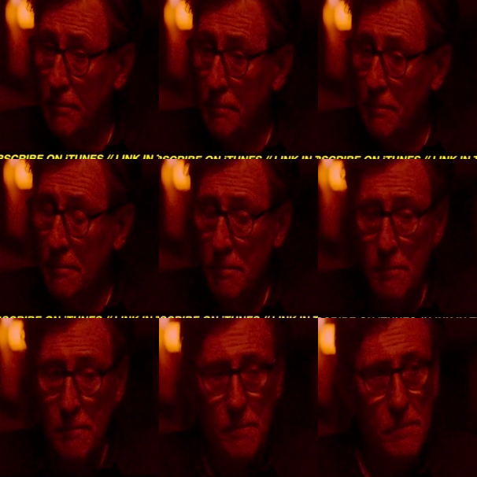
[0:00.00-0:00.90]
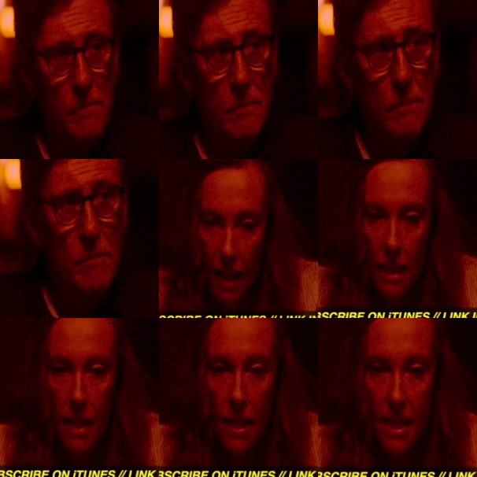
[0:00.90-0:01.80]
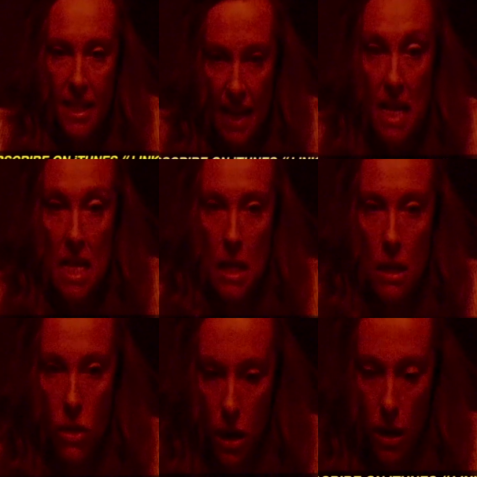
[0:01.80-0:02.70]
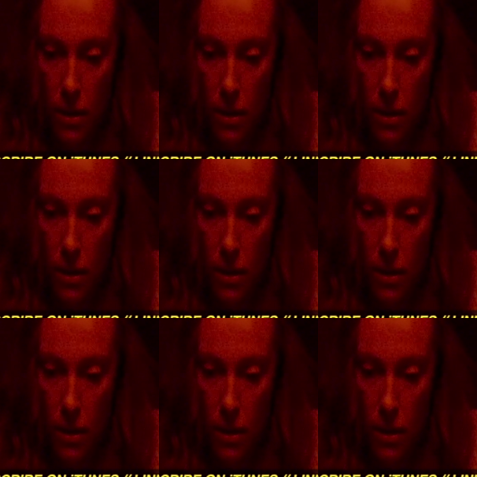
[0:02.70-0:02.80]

this a fair hearing while not ruining the